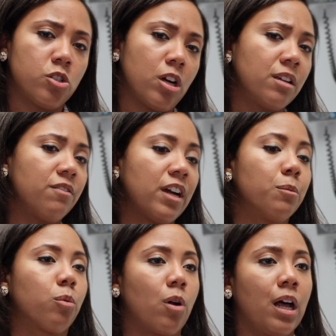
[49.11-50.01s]
starting
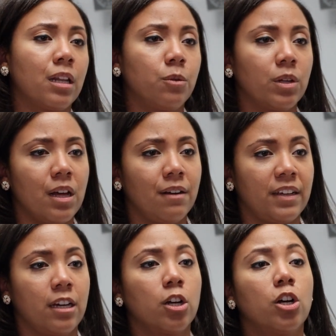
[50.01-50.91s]
very broadly with
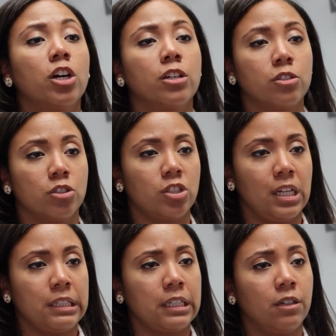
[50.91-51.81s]
having a good
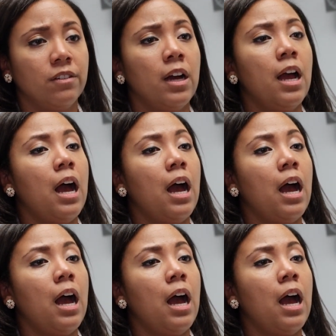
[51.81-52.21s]
understanding of